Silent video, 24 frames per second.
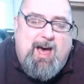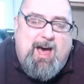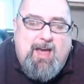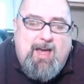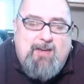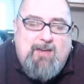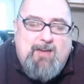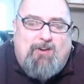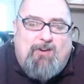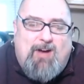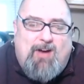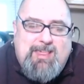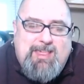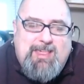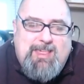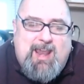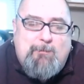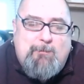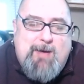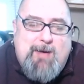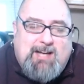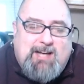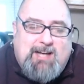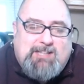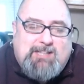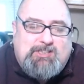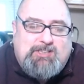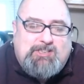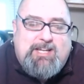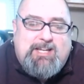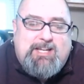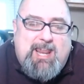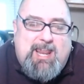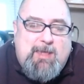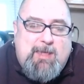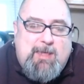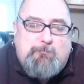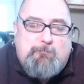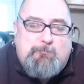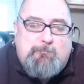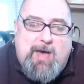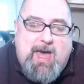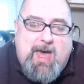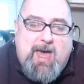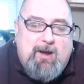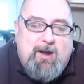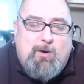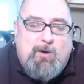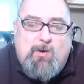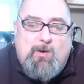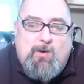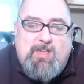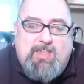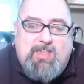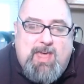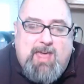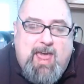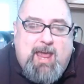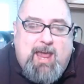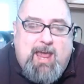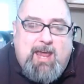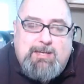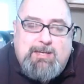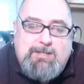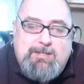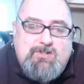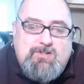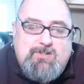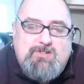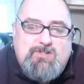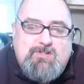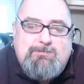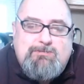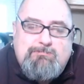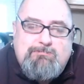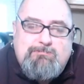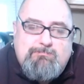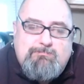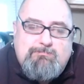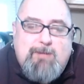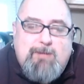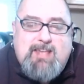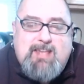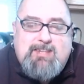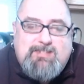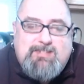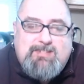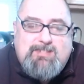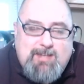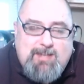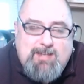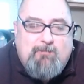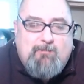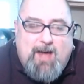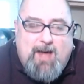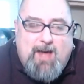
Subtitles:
find that I'm actually getting better with age myself.